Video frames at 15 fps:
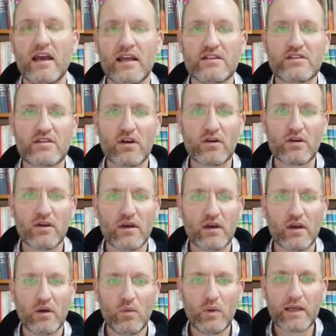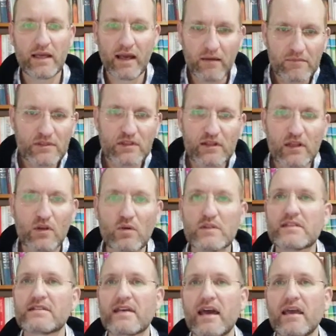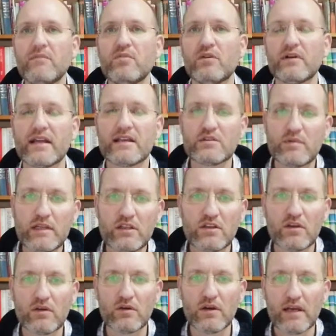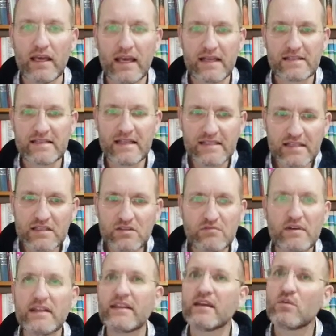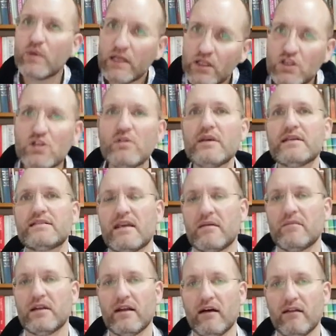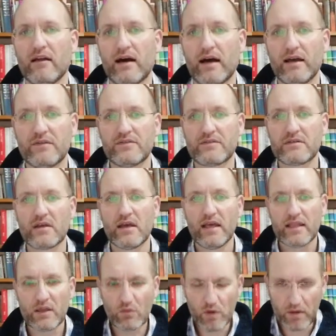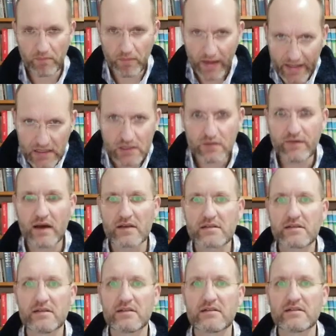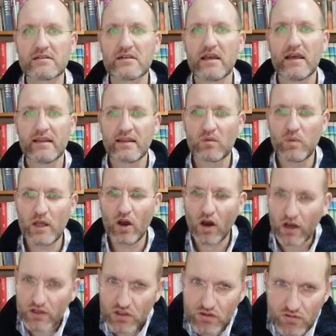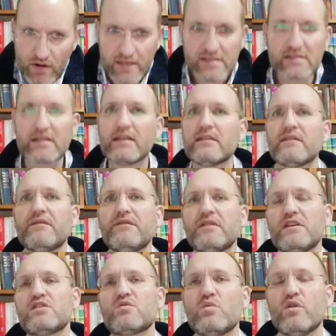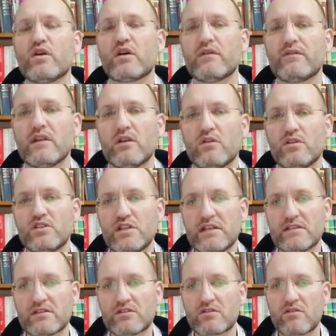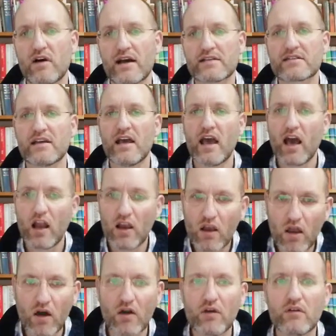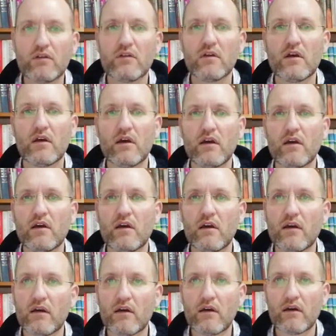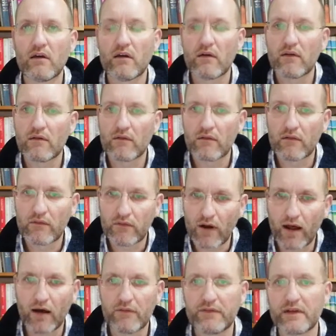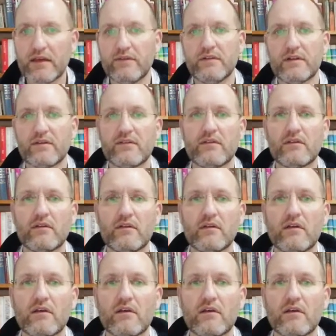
And so we come to the Lord's table, and as we do, it's necessary that we do examine our lives, that we repent of our sins, that we are trusting in the finished work of the Lord Jesus Christ alone for our forgiveness.